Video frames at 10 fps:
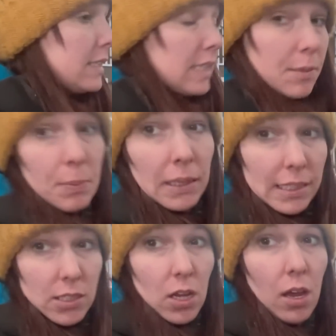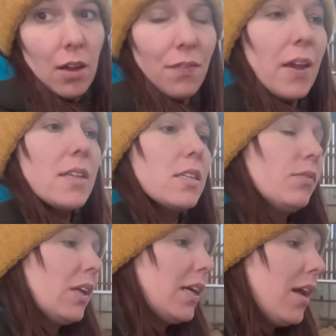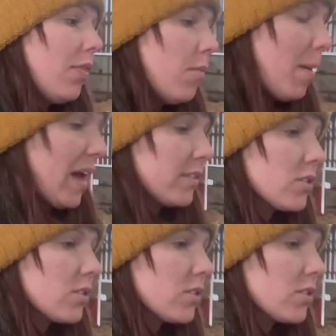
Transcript: deep litter effectively the bed?